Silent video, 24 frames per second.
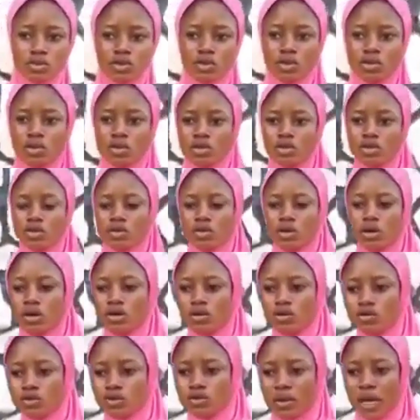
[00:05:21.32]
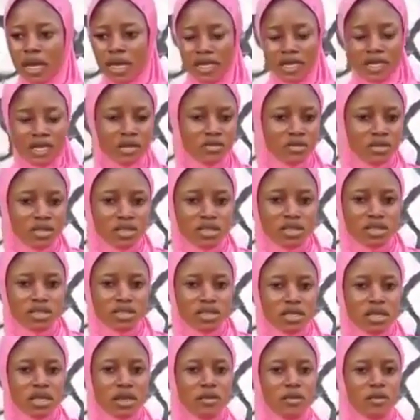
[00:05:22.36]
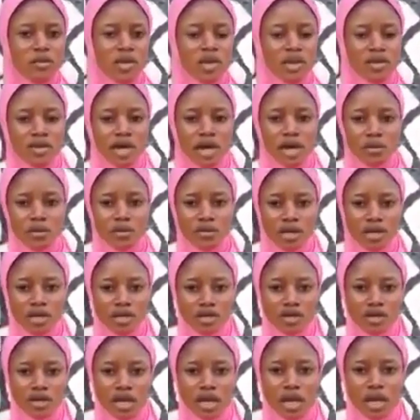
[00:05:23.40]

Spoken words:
You know, if people are into acts